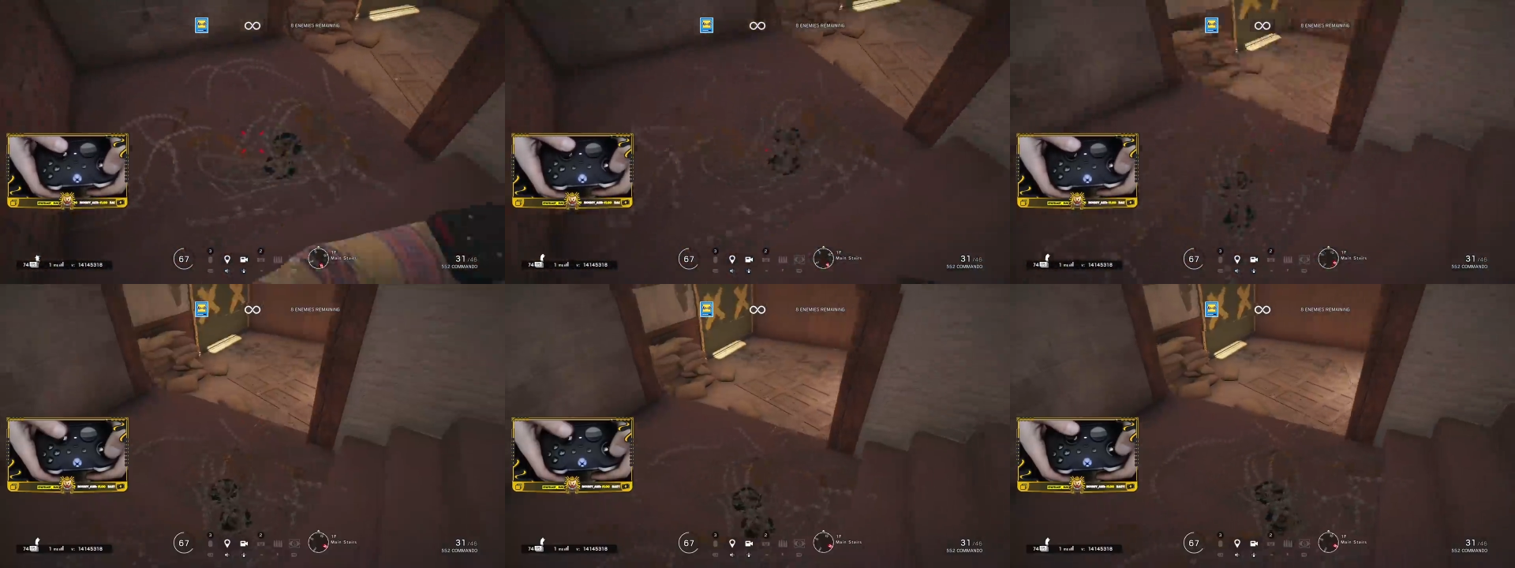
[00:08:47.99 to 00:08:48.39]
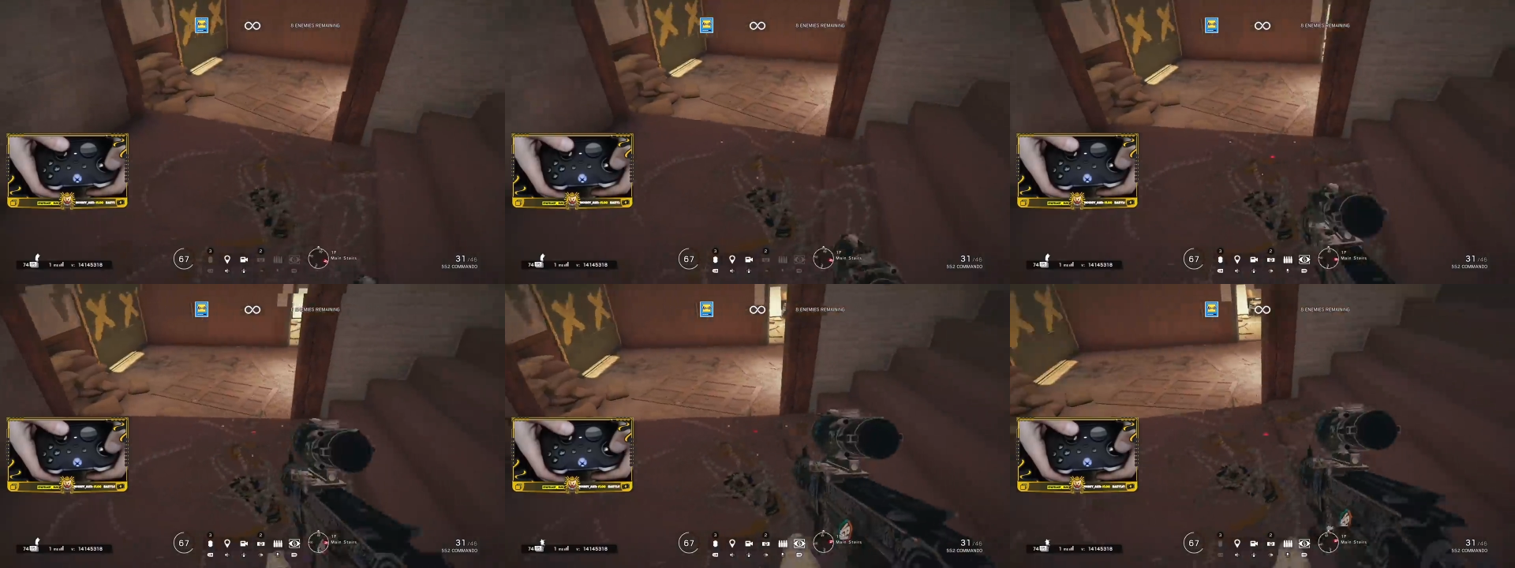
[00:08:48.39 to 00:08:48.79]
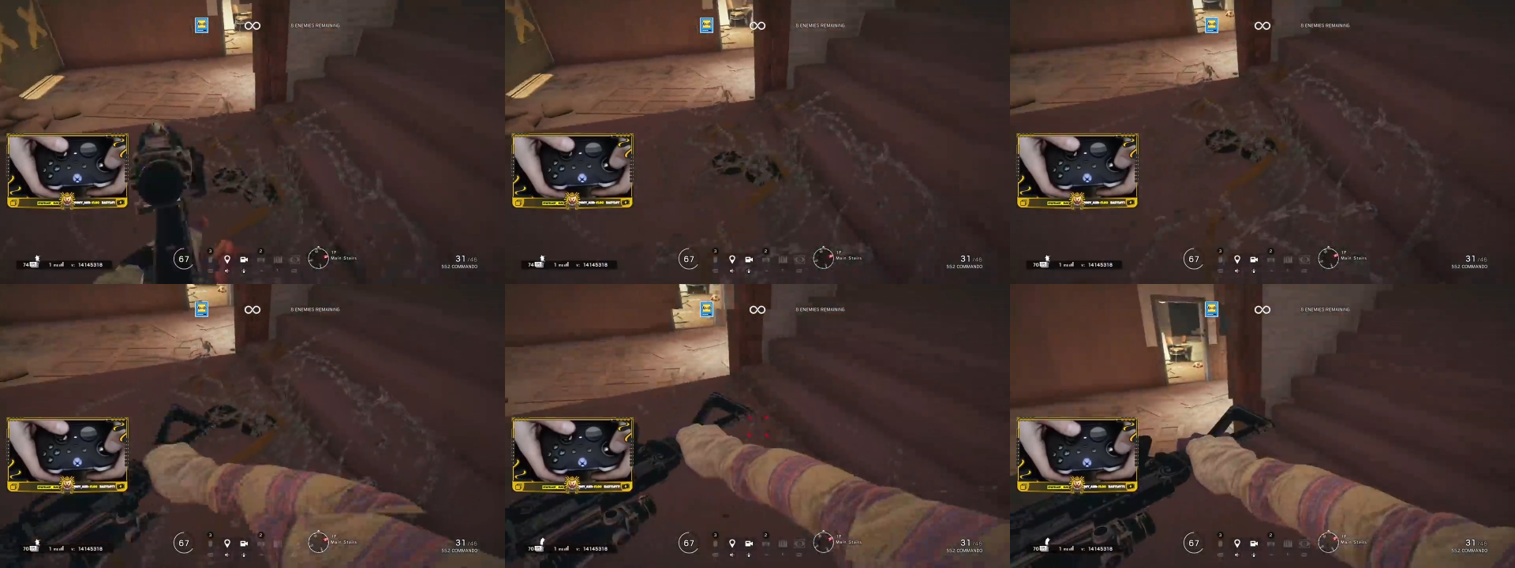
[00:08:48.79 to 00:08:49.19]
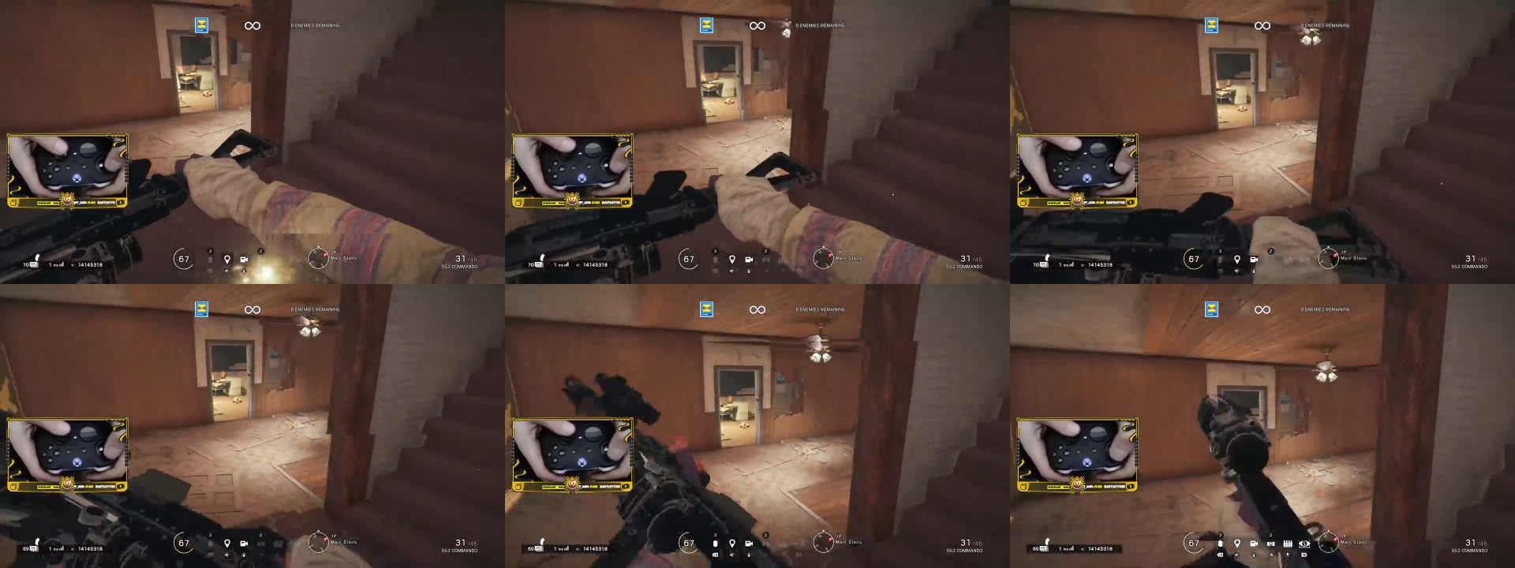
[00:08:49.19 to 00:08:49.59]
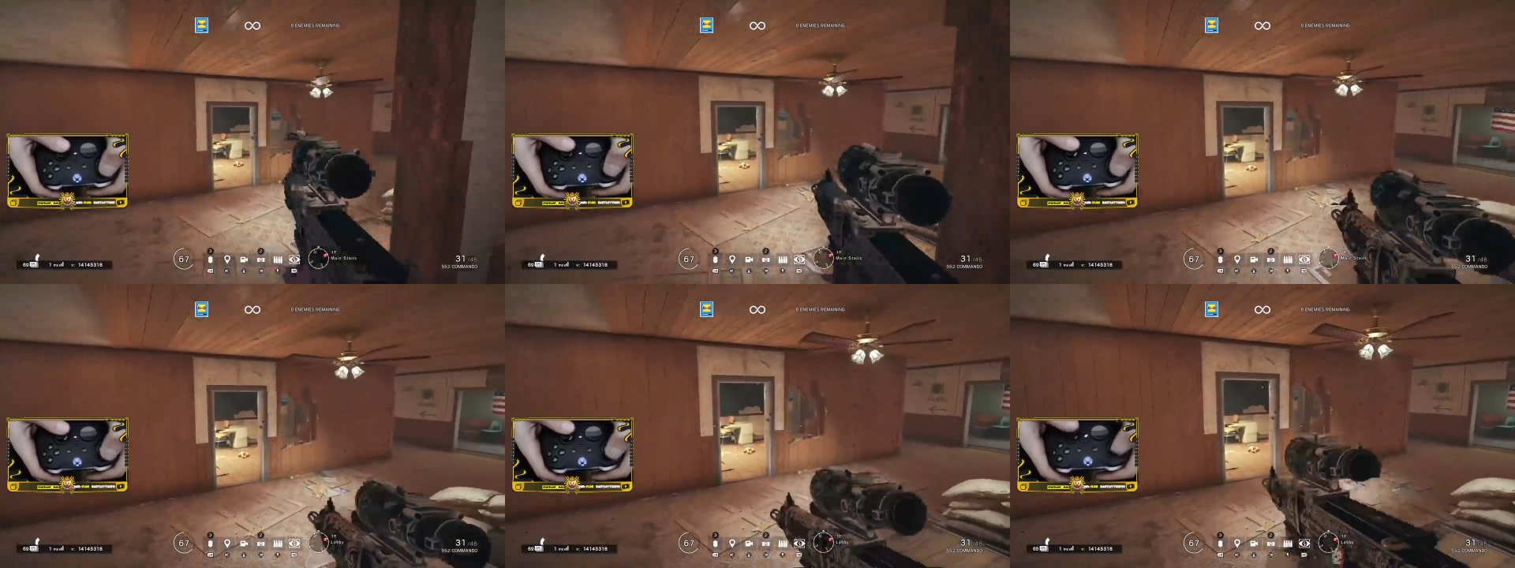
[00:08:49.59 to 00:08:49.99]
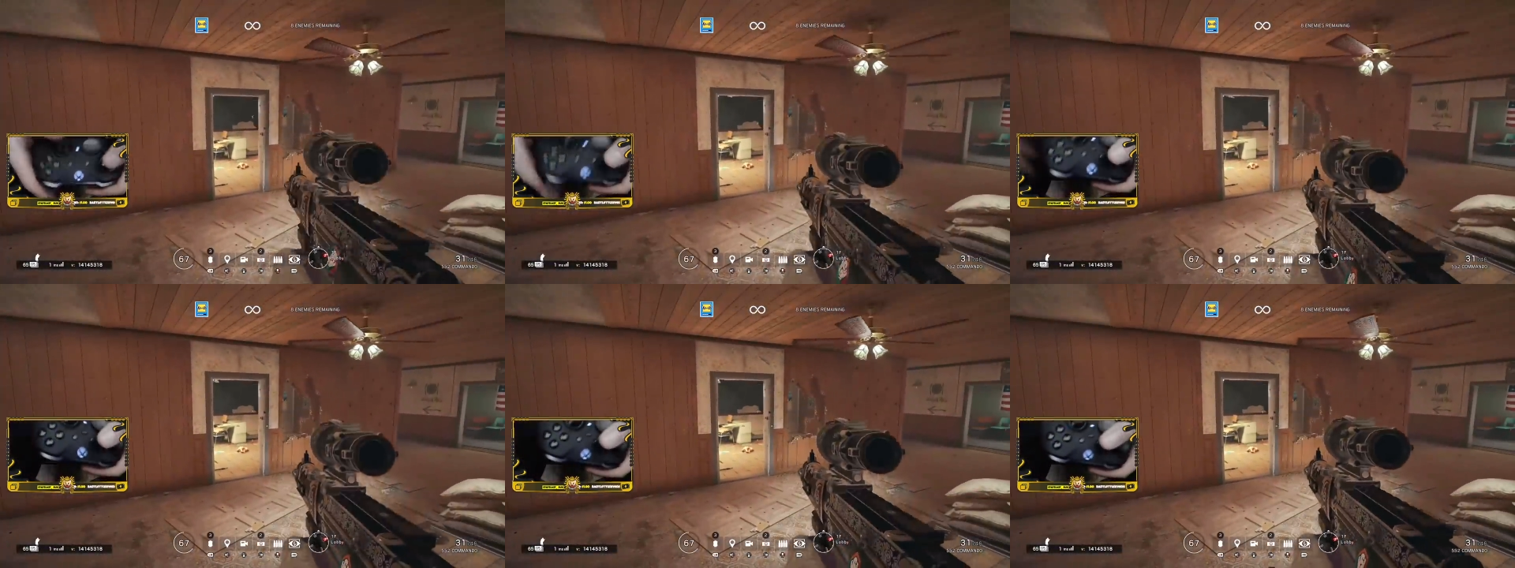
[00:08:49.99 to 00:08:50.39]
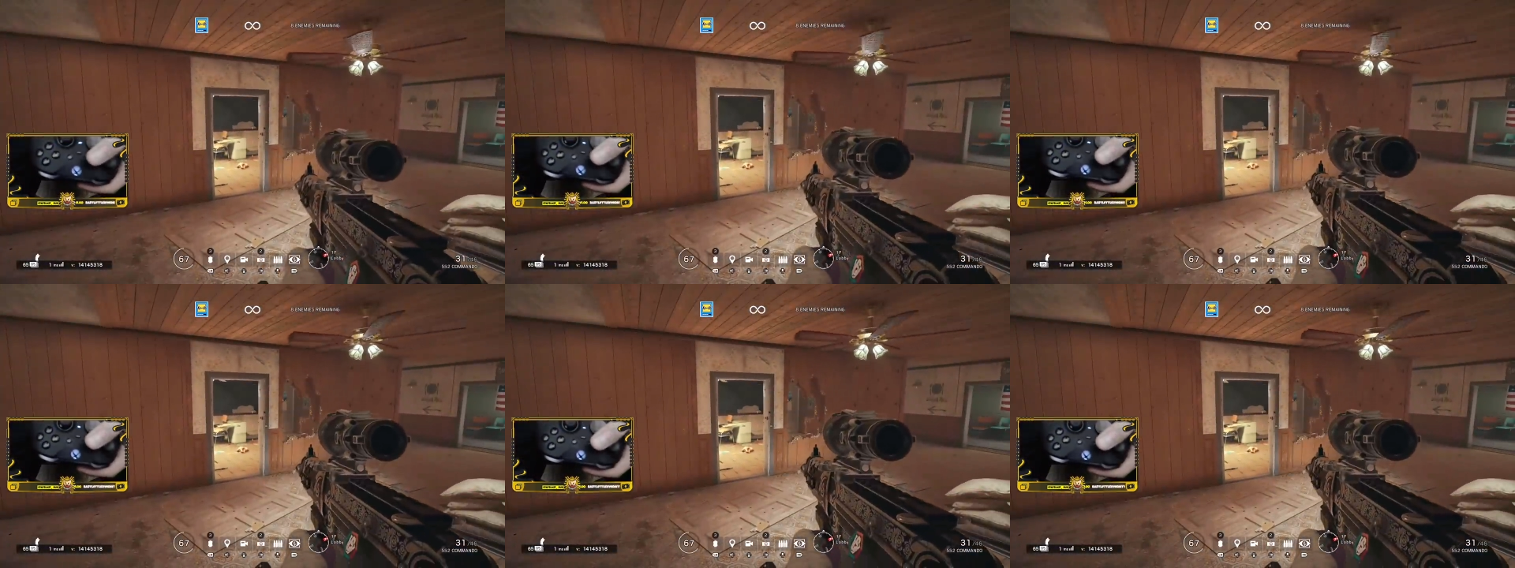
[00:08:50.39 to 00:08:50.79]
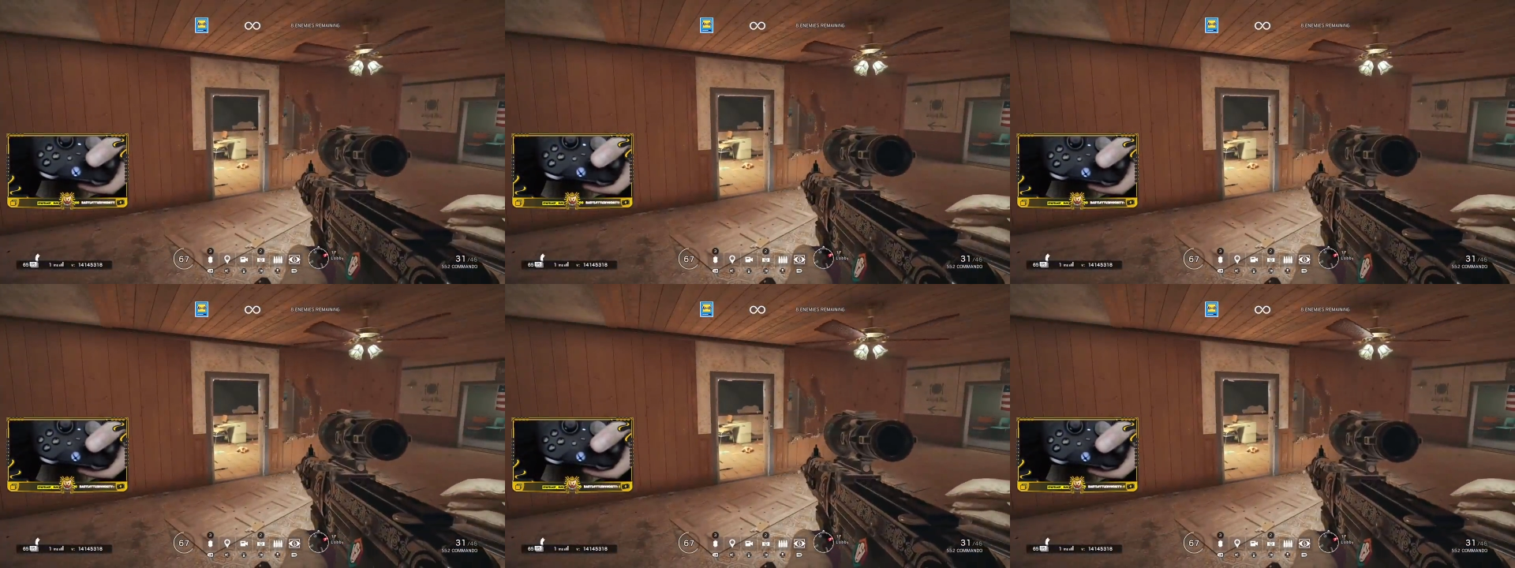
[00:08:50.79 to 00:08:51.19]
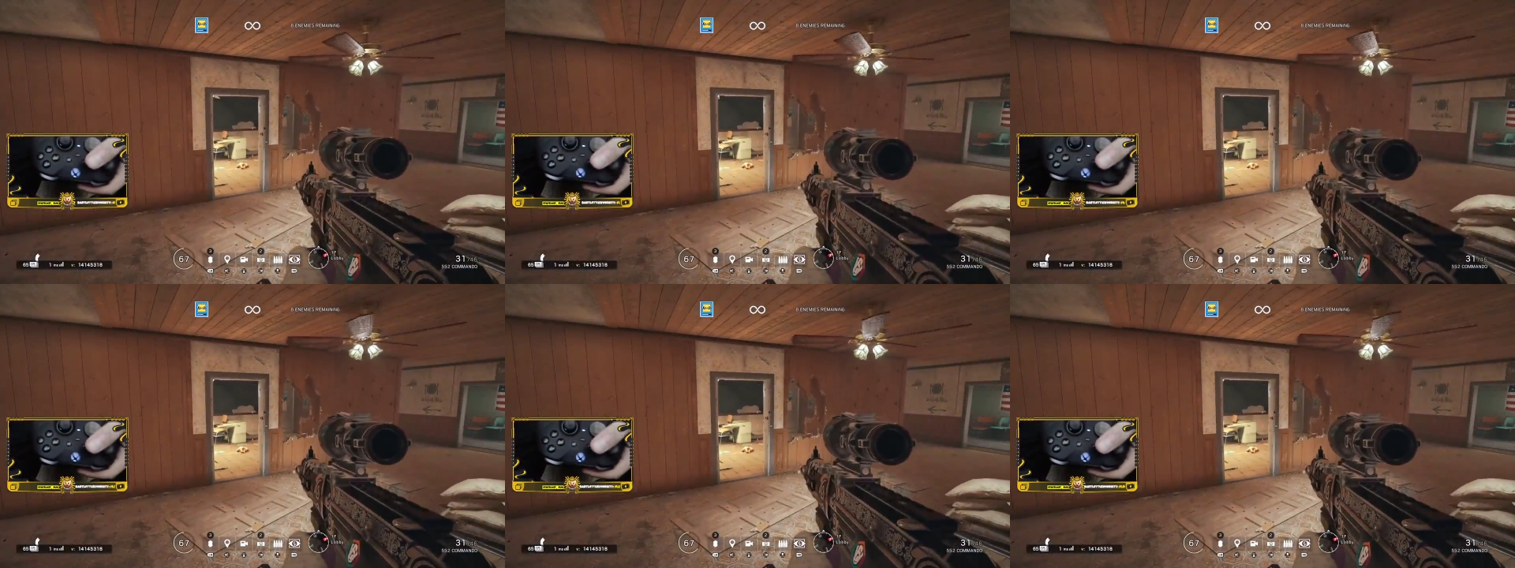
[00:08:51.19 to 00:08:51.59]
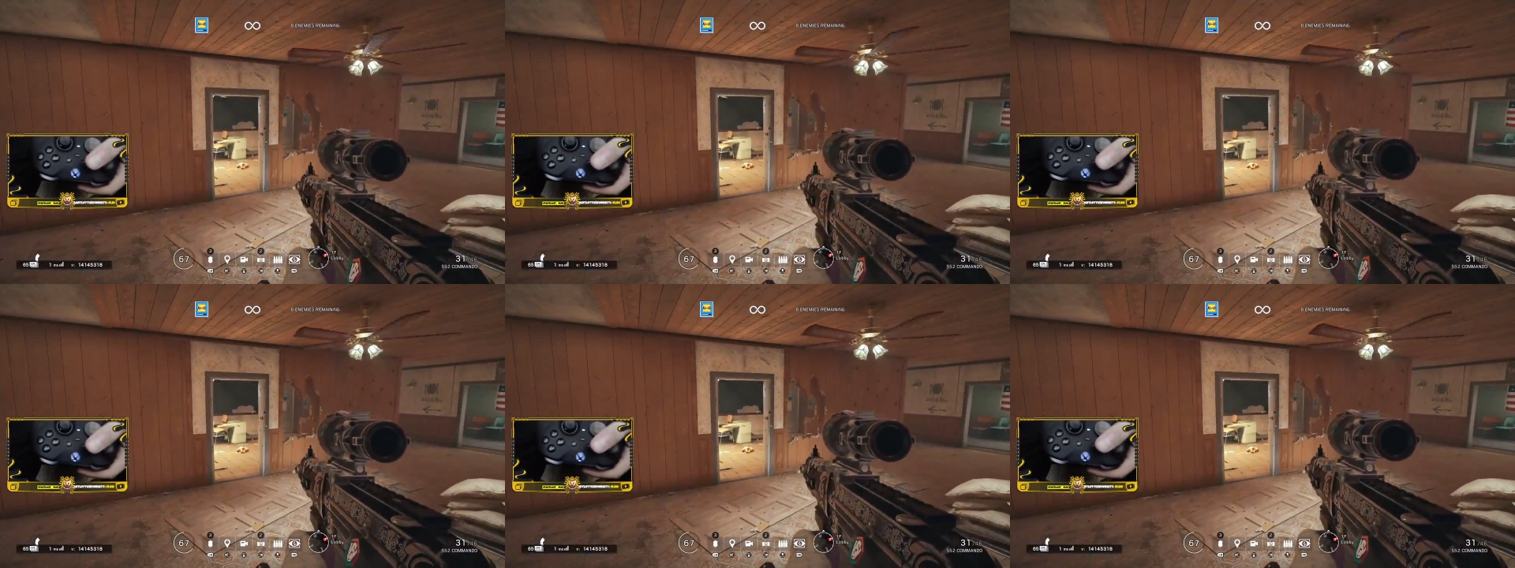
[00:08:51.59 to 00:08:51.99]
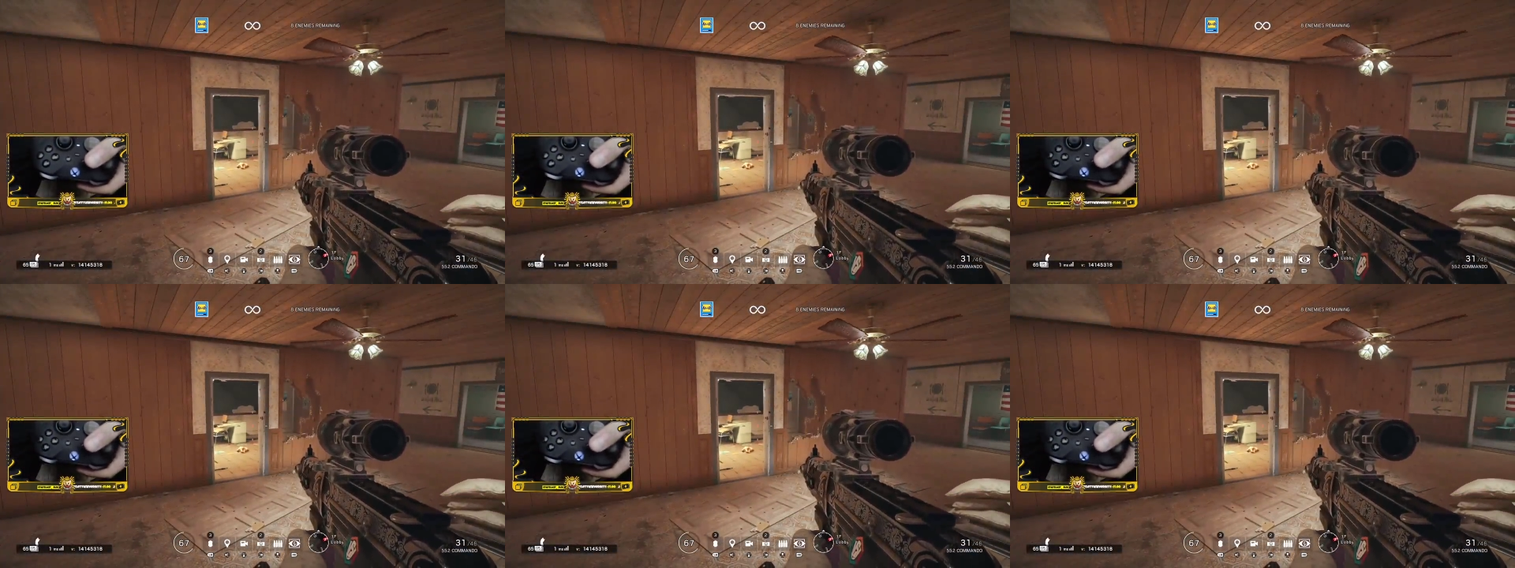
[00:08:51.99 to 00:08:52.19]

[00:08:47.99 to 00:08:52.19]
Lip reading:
Nobody's mouth can be seen.